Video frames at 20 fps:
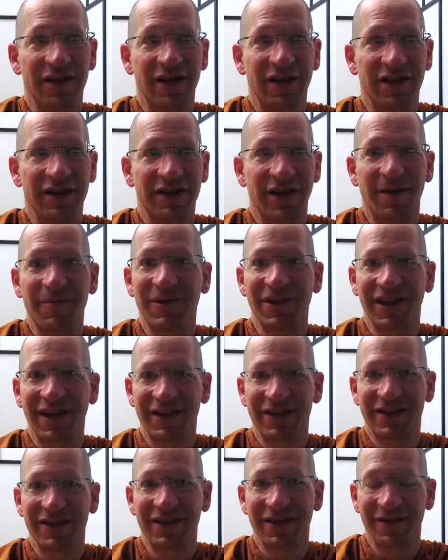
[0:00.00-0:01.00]
Dhamma
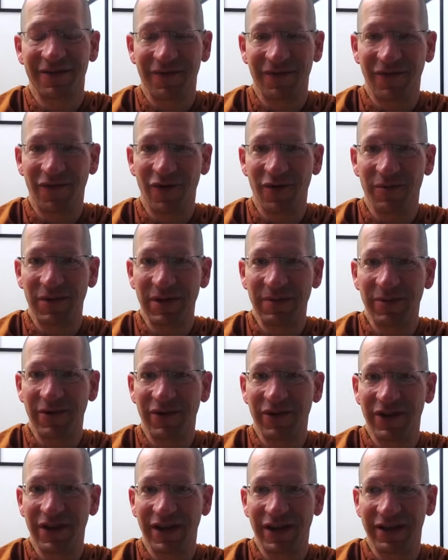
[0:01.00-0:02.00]
lesson for
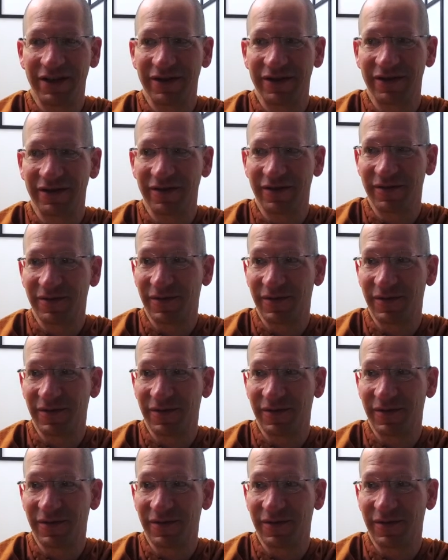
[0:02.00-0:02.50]
people than